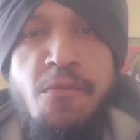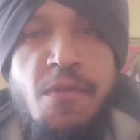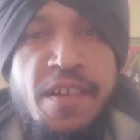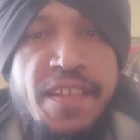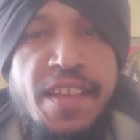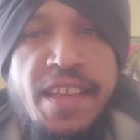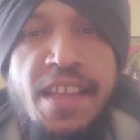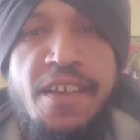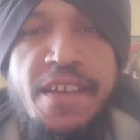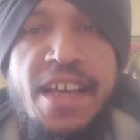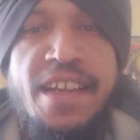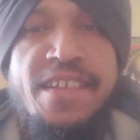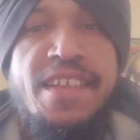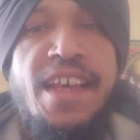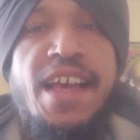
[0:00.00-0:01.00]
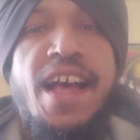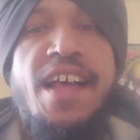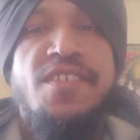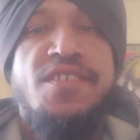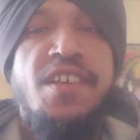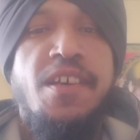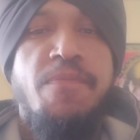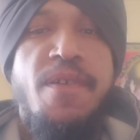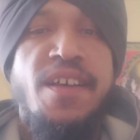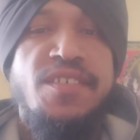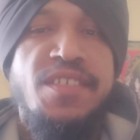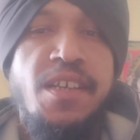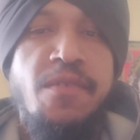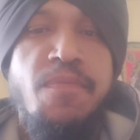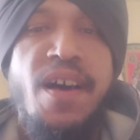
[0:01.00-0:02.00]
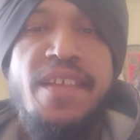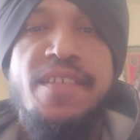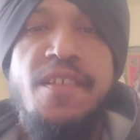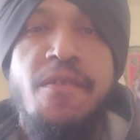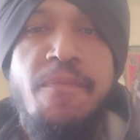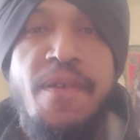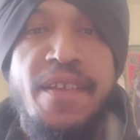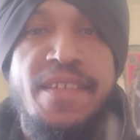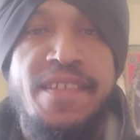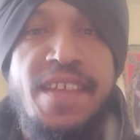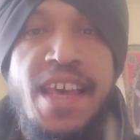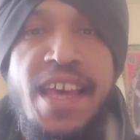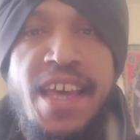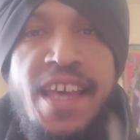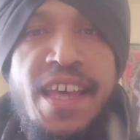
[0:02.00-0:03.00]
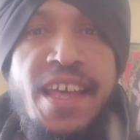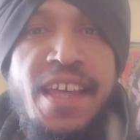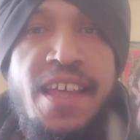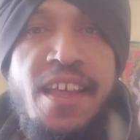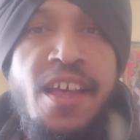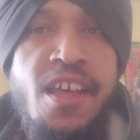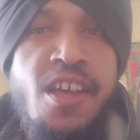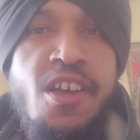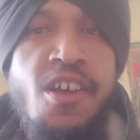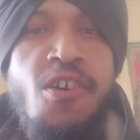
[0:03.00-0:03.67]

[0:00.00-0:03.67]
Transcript: what's the deal? Gotta say, ashe, pashe, bason, passe.